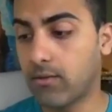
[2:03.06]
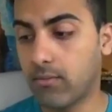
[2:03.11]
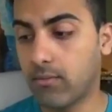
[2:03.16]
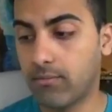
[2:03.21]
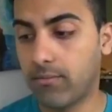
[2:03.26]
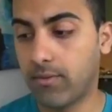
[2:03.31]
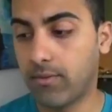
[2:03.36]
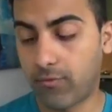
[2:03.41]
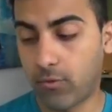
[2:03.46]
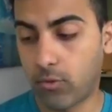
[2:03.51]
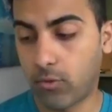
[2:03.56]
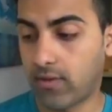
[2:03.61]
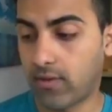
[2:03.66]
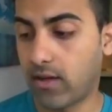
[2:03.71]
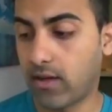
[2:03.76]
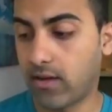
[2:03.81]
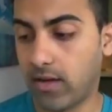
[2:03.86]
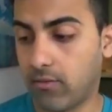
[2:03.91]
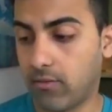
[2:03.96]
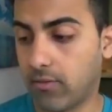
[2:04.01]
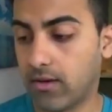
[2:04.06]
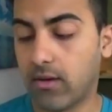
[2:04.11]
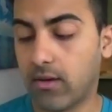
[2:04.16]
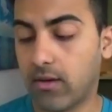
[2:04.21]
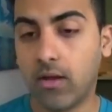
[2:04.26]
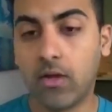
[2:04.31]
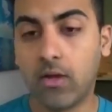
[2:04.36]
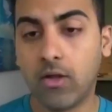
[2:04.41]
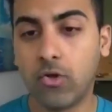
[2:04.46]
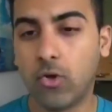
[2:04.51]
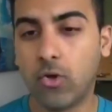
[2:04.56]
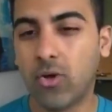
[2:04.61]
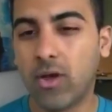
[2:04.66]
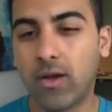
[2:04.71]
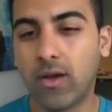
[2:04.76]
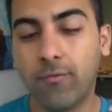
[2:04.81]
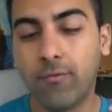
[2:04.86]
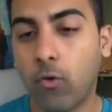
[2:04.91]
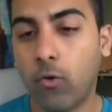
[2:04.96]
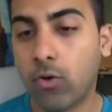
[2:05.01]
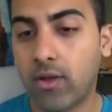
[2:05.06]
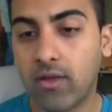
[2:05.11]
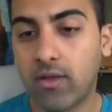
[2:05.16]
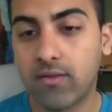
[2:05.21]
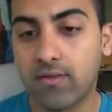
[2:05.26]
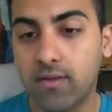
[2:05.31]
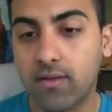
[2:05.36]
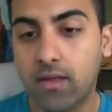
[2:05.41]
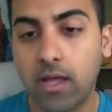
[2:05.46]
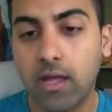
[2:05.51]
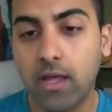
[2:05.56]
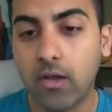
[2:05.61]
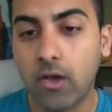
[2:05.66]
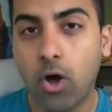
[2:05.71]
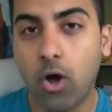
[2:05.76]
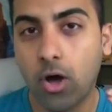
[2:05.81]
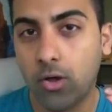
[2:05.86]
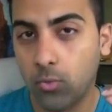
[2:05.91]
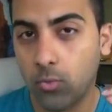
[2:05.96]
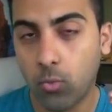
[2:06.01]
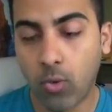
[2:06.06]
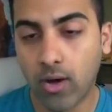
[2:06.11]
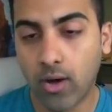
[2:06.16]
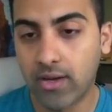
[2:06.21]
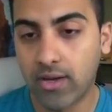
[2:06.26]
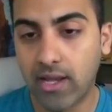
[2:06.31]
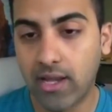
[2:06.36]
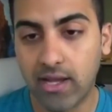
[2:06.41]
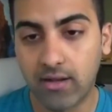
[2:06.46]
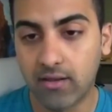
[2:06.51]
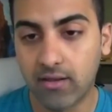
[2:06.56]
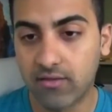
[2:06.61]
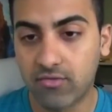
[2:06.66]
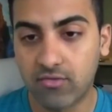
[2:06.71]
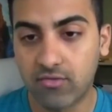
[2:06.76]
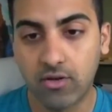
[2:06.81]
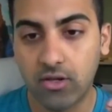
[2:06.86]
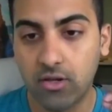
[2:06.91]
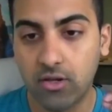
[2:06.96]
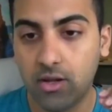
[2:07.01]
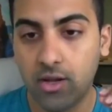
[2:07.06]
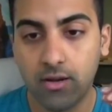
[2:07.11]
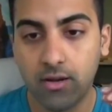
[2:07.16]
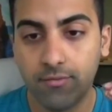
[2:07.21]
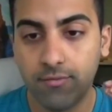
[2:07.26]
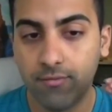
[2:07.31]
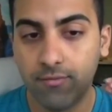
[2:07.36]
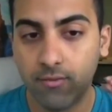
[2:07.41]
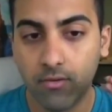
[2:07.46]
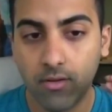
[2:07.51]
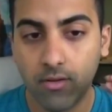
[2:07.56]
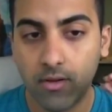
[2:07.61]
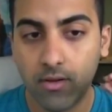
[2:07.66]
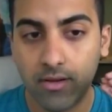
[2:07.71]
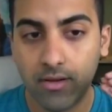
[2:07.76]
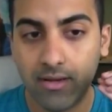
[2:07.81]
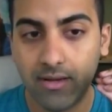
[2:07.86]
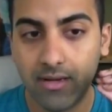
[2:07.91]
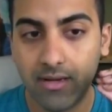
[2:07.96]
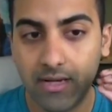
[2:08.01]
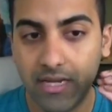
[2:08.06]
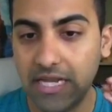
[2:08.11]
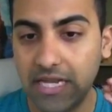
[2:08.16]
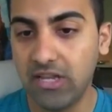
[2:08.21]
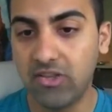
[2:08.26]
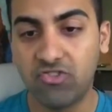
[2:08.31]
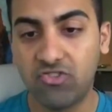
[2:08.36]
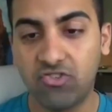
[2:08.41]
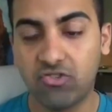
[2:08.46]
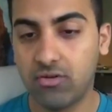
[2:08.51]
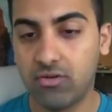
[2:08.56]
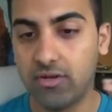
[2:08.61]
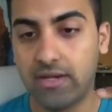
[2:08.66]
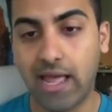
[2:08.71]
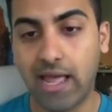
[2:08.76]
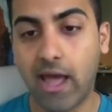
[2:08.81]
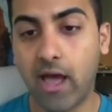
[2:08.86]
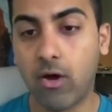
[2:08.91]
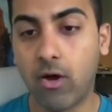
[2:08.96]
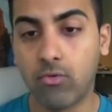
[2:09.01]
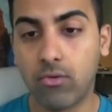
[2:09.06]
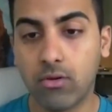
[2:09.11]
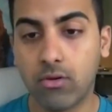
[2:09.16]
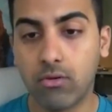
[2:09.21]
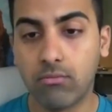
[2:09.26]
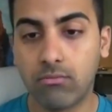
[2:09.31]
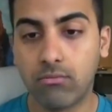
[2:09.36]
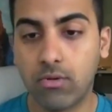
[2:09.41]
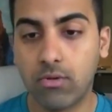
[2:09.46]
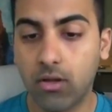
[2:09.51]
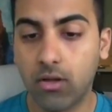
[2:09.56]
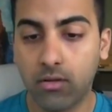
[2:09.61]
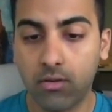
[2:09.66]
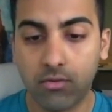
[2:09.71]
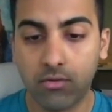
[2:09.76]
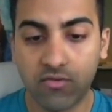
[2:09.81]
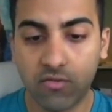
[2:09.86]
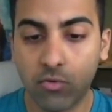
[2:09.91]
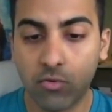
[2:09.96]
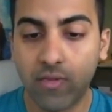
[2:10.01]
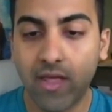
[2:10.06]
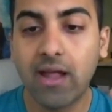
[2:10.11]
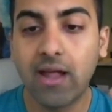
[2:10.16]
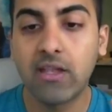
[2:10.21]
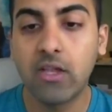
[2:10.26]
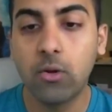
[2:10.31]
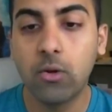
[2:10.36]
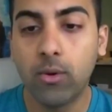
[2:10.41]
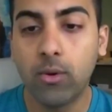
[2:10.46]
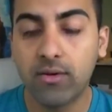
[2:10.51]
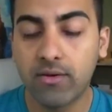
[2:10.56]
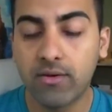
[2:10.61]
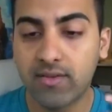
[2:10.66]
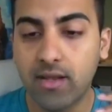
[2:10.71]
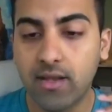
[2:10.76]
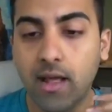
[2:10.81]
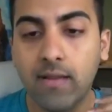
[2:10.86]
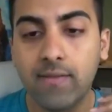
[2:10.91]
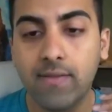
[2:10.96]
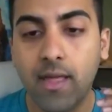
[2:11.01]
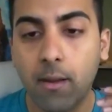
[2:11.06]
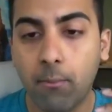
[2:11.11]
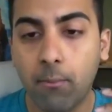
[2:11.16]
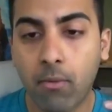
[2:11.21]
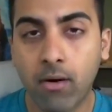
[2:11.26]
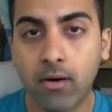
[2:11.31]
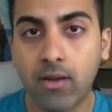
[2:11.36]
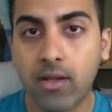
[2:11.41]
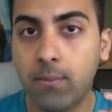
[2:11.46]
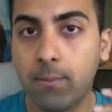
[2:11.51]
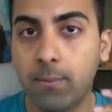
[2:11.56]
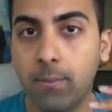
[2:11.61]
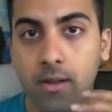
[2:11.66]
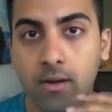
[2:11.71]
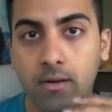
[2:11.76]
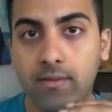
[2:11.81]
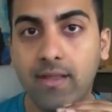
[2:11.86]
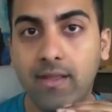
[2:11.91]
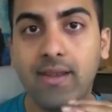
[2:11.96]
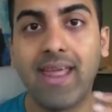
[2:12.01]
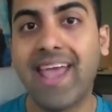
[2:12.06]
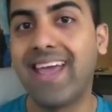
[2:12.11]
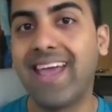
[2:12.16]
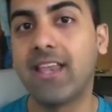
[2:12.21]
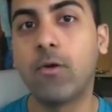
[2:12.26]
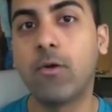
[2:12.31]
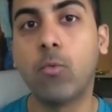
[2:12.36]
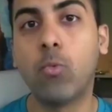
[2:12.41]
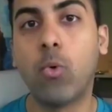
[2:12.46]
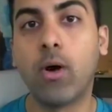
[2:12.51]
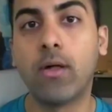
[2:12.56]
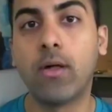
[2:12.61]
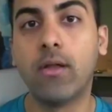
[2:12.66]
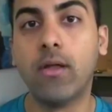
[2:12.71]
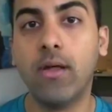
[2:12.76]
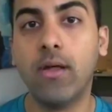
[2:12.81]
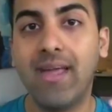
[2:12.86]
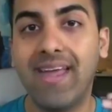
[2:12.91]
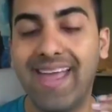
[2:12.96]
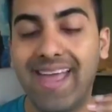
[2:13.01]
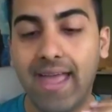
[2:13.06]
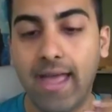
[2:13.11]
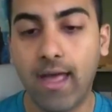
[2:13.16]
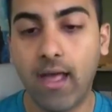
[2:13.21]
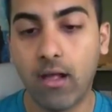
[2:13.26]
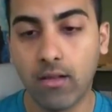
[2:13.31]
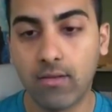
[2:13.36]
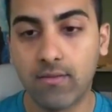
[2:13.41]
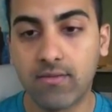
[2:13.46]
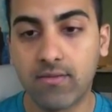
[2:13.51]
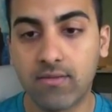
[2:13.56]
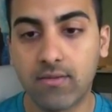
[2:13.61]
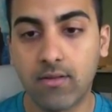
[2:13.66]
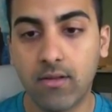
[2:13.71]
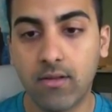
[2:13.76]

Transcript: before that. Even you got to focus in on one industry. You got to niche down so that you understand that market better than anyone else.